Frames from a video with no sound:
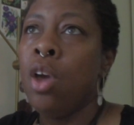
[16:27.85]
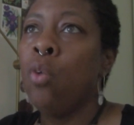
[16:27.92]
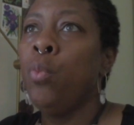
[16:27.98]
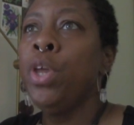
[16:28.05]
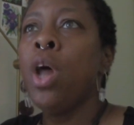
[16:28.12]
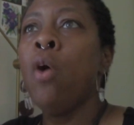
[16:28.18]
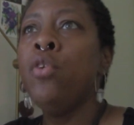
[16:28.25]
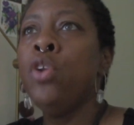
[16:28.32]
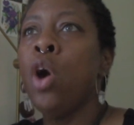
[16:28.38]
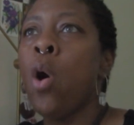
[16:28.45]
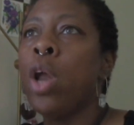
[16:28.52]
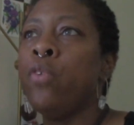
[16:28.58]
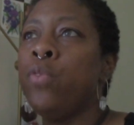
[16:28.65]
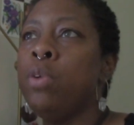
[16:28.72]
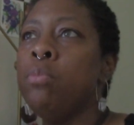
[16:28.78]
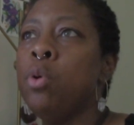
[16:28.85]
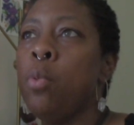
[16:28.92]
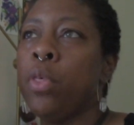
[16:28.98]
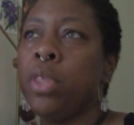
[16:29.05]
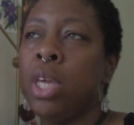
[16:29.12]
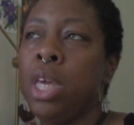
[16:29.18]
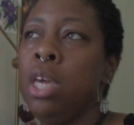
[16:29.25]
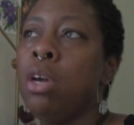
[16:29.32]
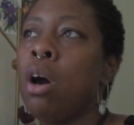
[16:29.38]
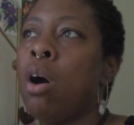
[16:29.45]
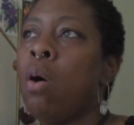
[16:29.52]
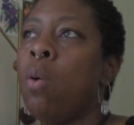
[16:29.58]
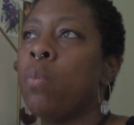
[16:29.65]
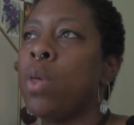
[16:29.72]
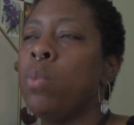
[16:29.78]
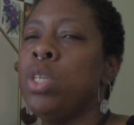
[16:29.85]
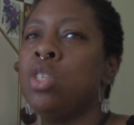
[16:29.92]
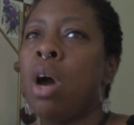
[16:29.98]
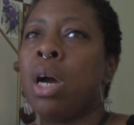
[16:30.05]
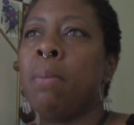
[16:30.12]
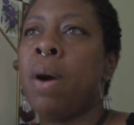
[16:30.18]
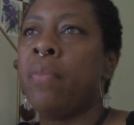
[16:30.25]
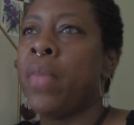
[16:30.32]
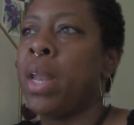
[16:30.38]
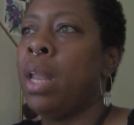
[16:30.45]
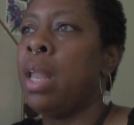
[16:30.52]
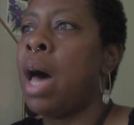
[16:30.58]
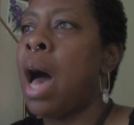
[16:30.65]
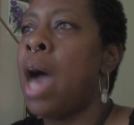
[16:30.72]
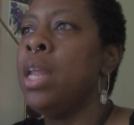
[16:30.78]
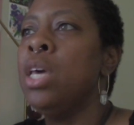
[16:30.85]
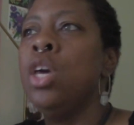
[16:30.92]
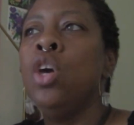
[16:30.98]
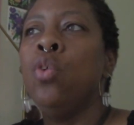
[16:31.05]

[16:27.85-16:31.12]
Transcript: We don't know it if we move with ego, and we talk about that a lot.